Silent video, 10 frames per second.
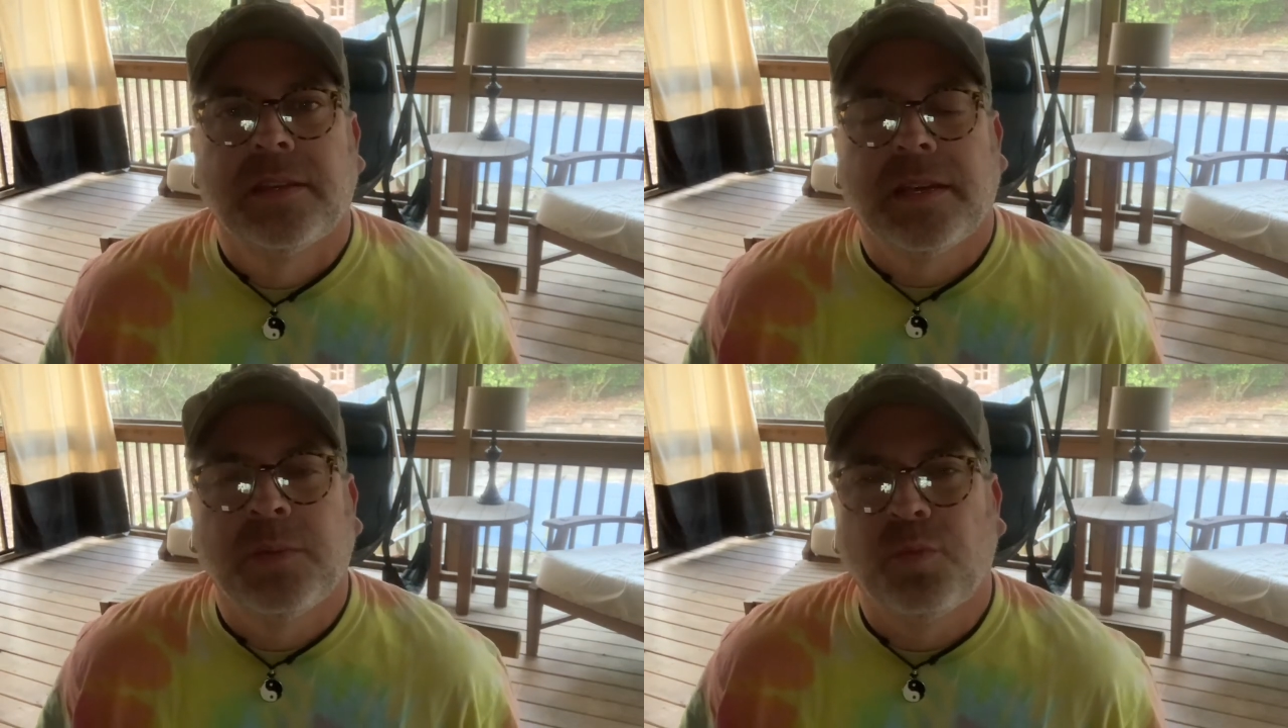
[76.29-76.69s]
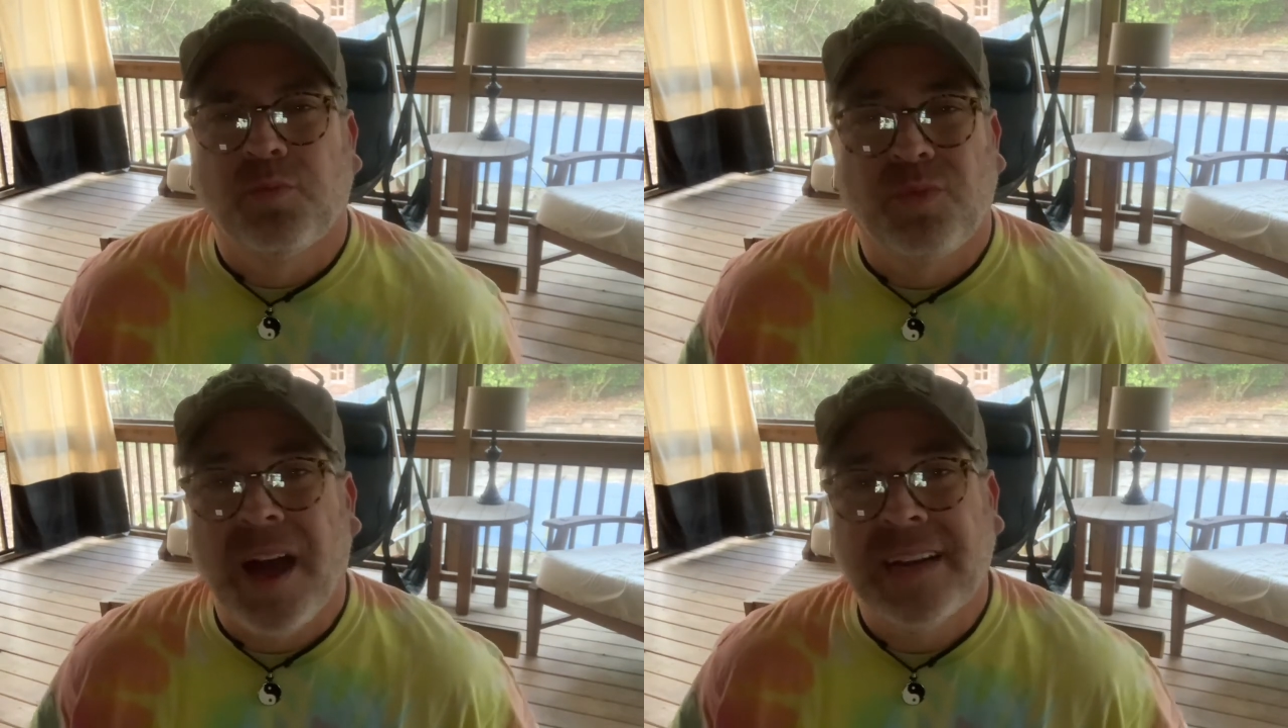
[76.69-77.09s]
And
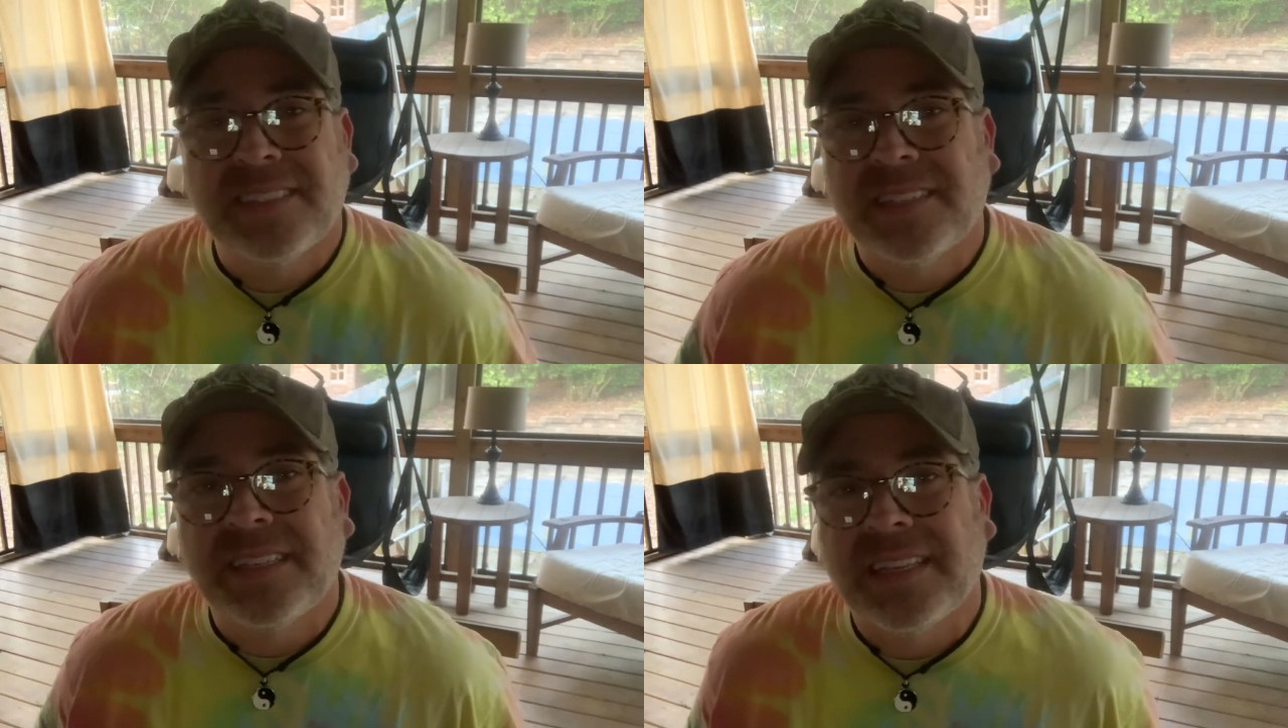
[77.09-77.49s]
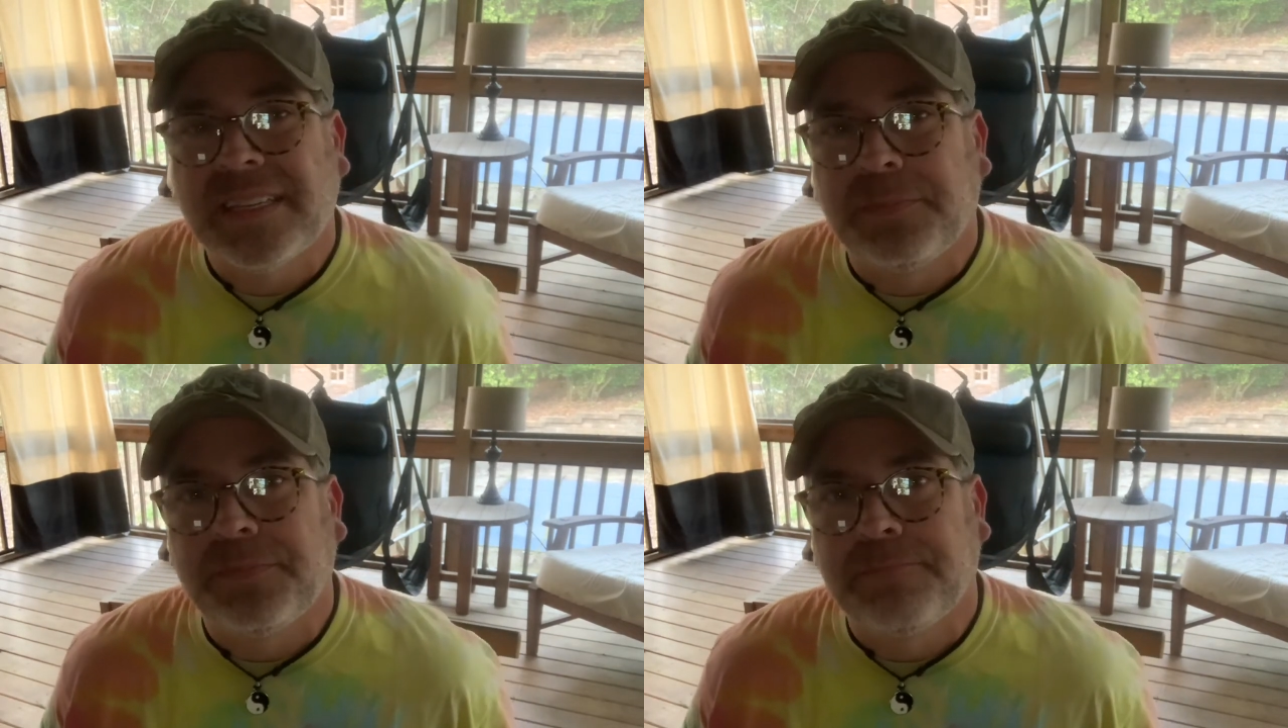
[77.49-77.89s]

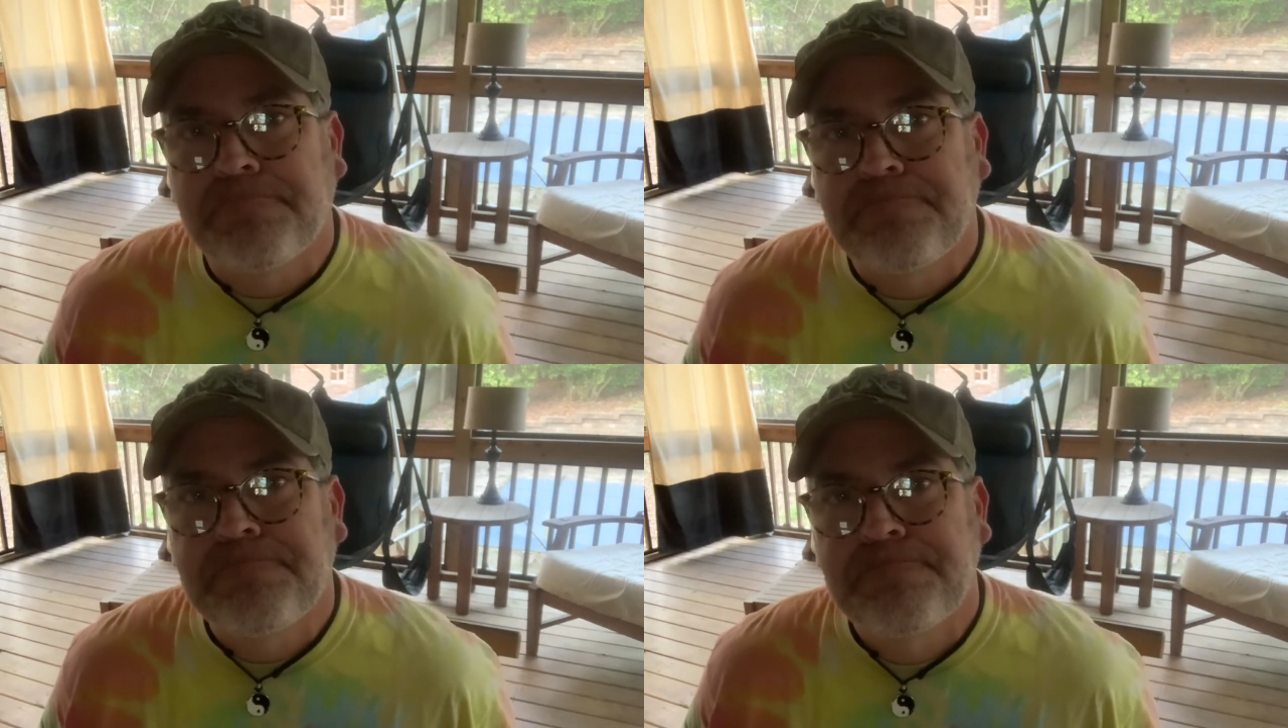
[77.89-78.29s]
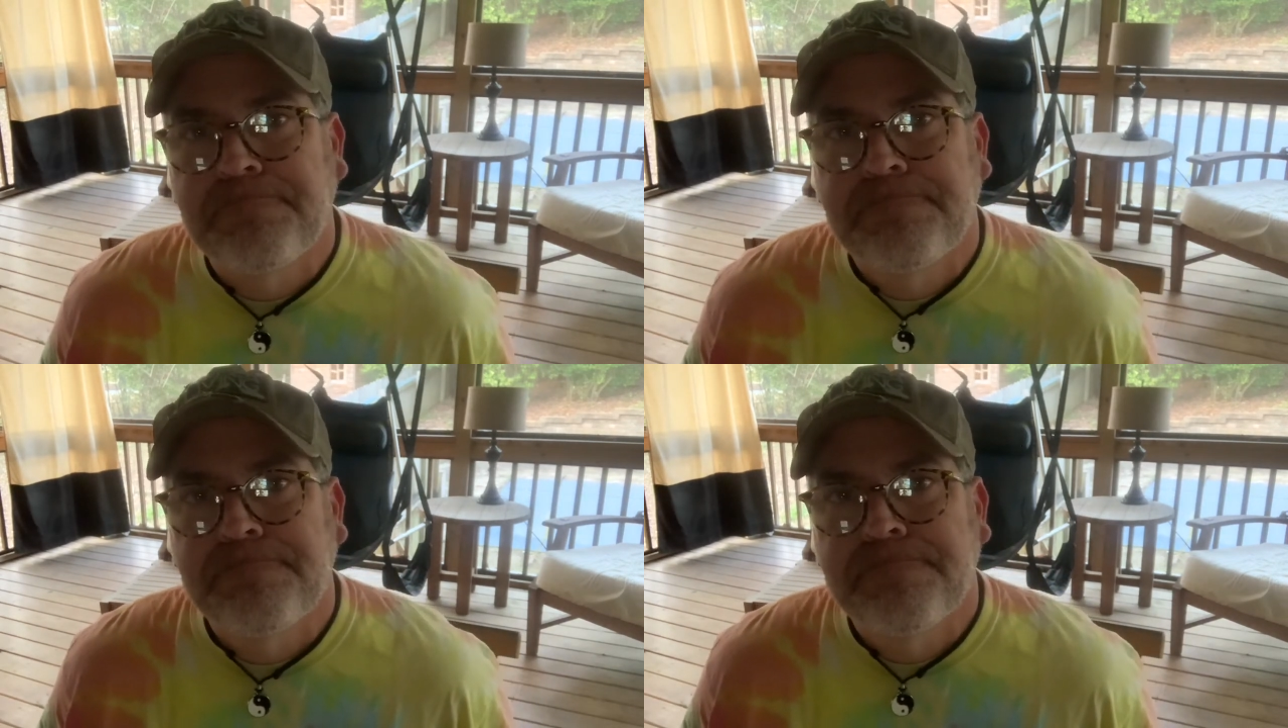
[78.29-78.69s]
honestly,
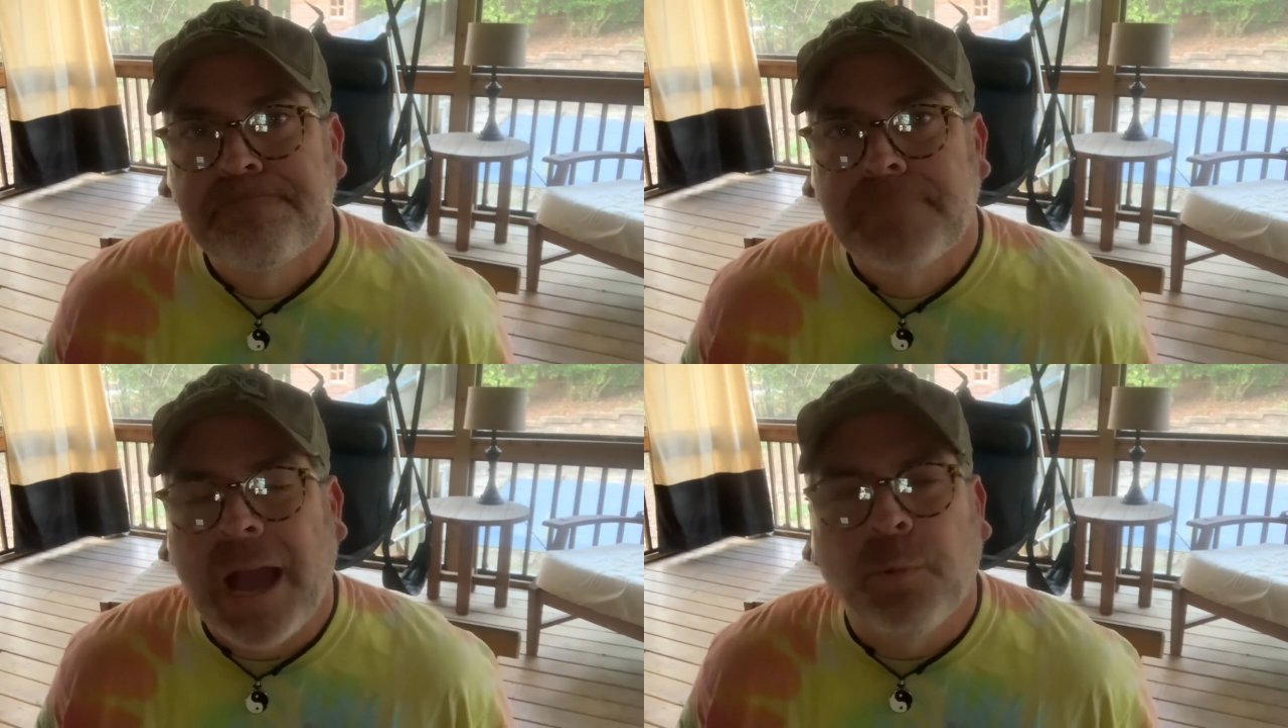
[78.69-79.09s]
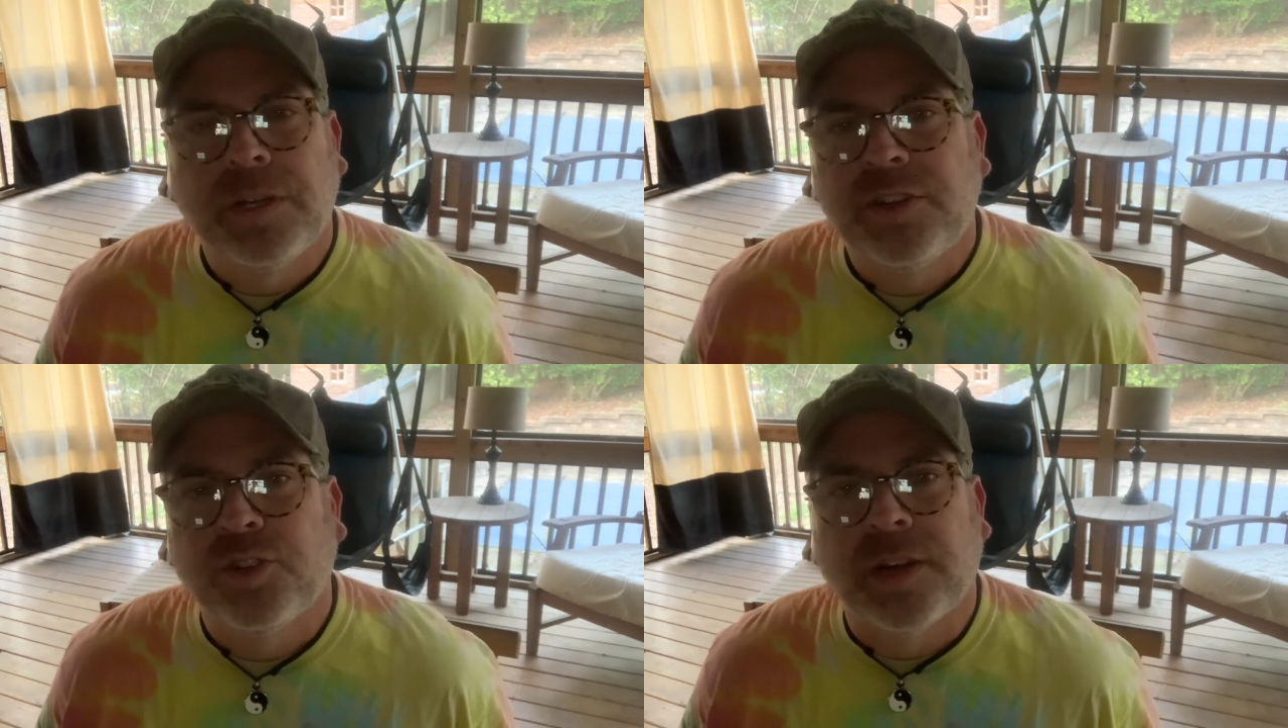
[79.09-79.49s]
I
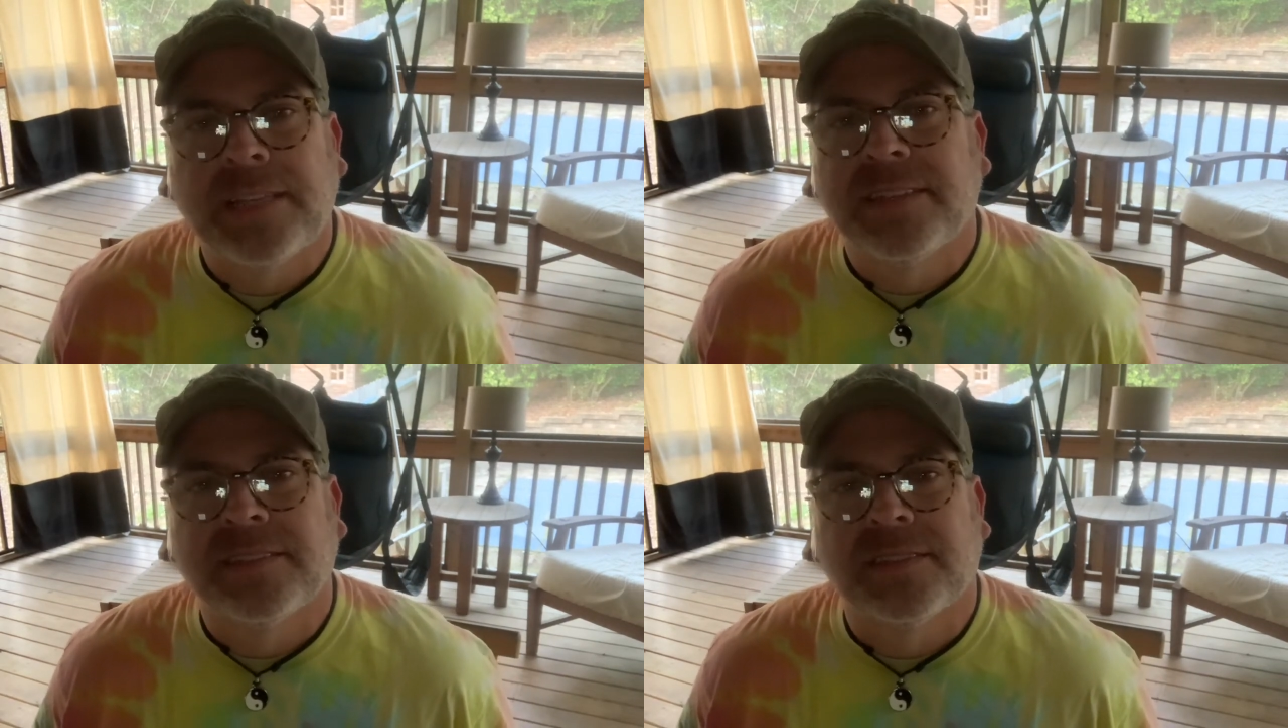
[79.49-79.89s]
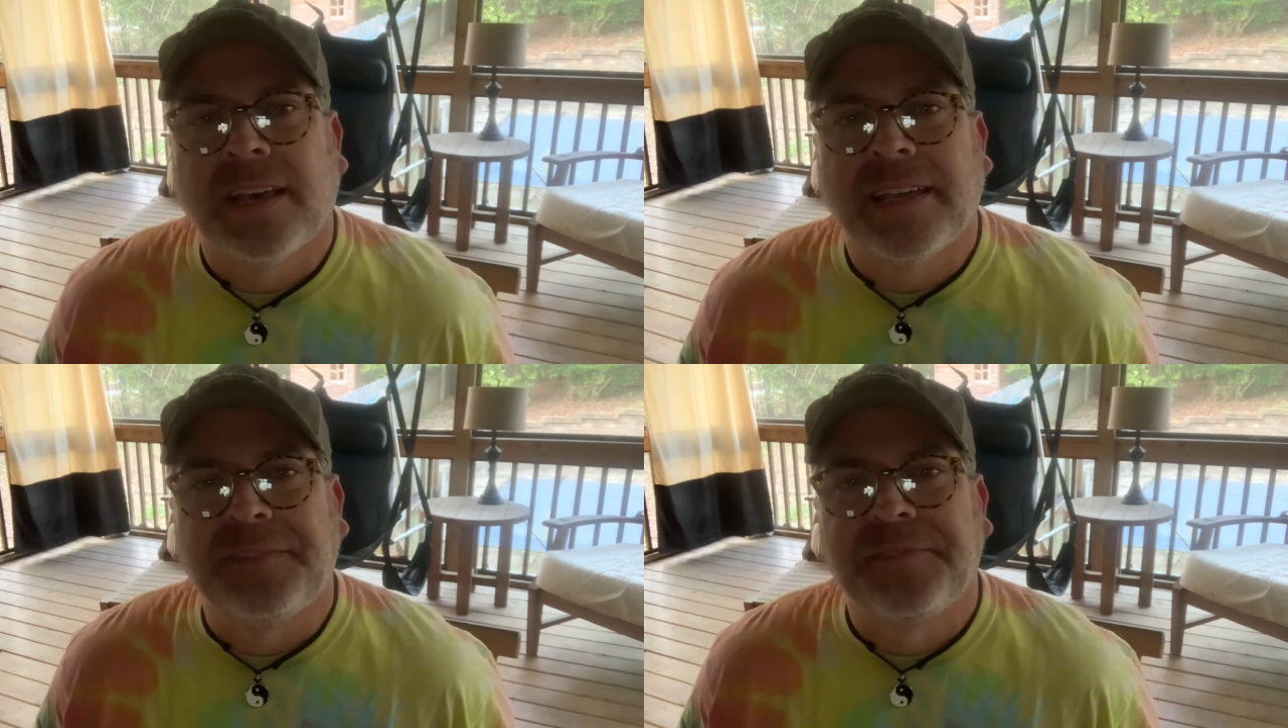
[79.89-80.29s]
wouldn't trade this
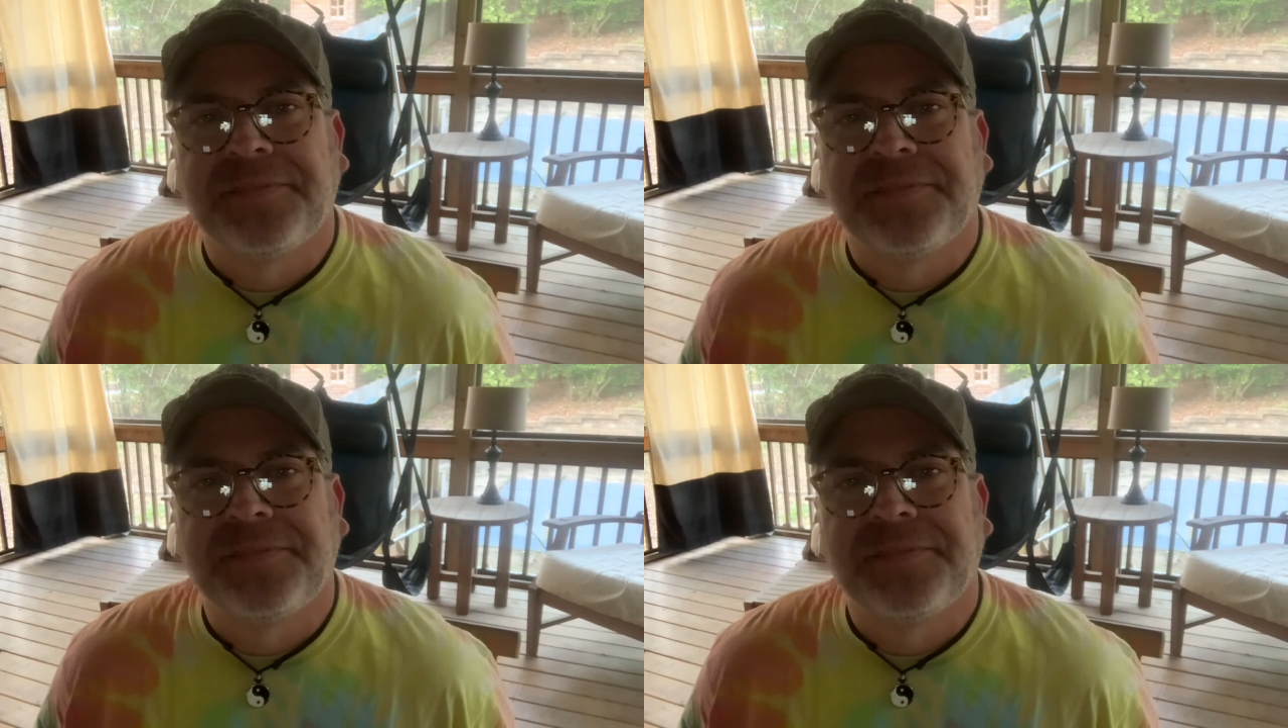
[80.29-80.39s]
life.